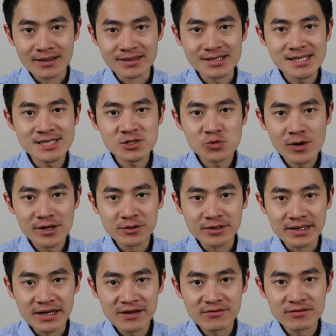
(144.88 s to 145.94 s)
This is where you
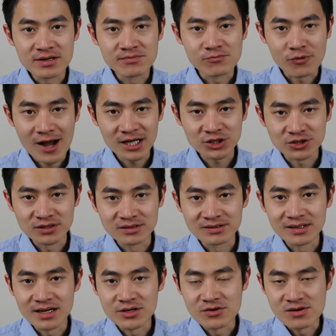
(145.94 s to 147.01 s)
give the impression
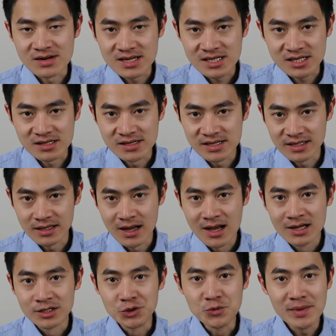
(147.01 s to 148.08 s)
that you're listening.
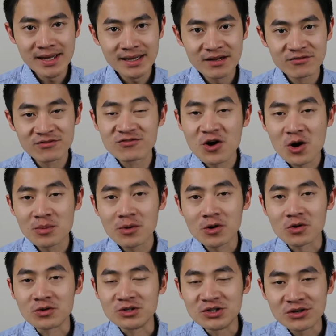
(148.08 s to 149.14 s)
You may give verbal
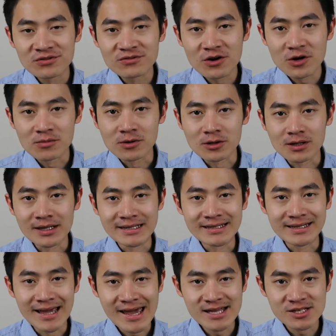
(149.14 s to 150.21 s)
or non-verbal
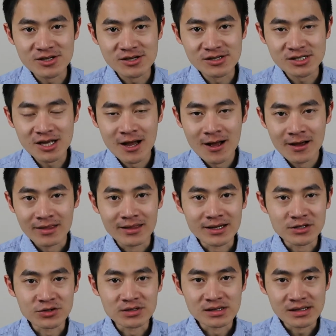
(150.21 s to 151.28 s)
indicators
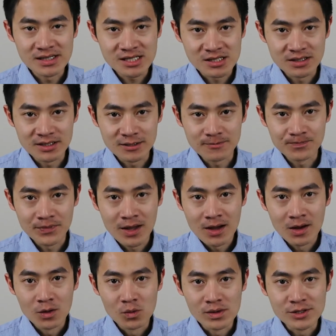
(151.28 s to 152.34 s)
that you're listening
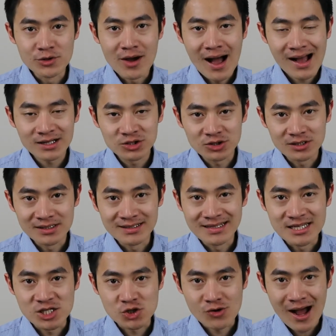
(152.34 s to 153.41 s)
when you're actually
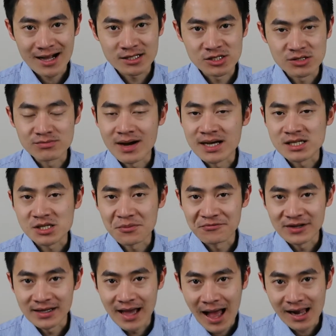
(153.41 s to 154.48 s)
distracted by
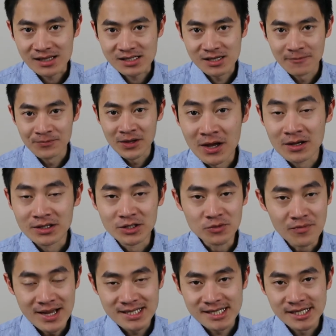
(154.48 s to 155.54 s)
something else. You
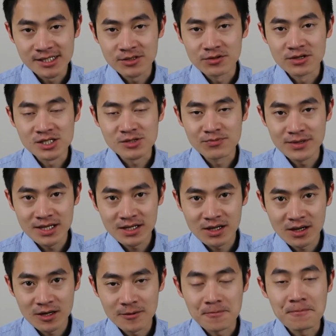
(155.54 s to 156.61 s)
may say to the
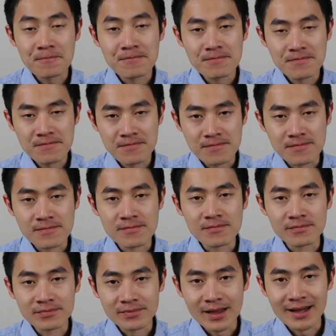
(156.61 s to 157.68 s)
speaker,
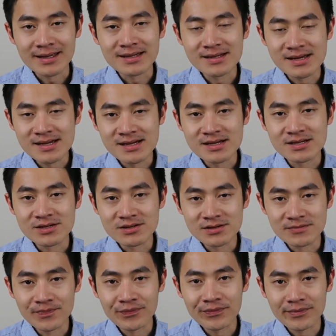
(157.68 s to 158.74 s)
mm, I can hear
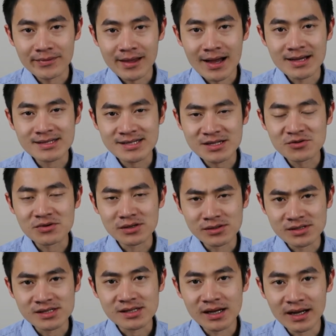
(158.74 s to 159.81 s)
you, I see what
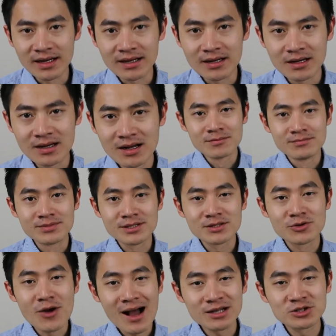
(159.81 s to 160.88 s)
you're saying, but
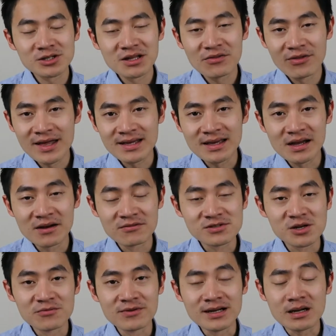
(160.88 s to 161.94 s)
you're actually thinking of
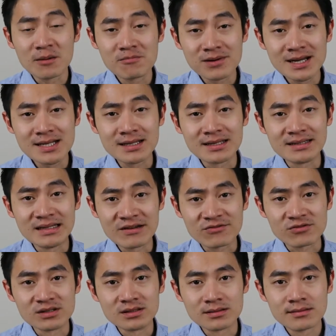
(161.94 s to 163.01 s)
something completely
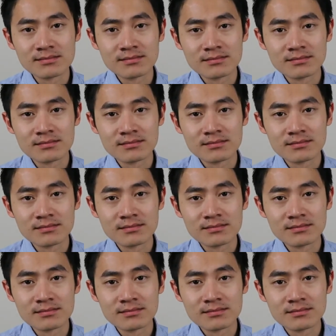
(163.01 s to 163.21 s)
different.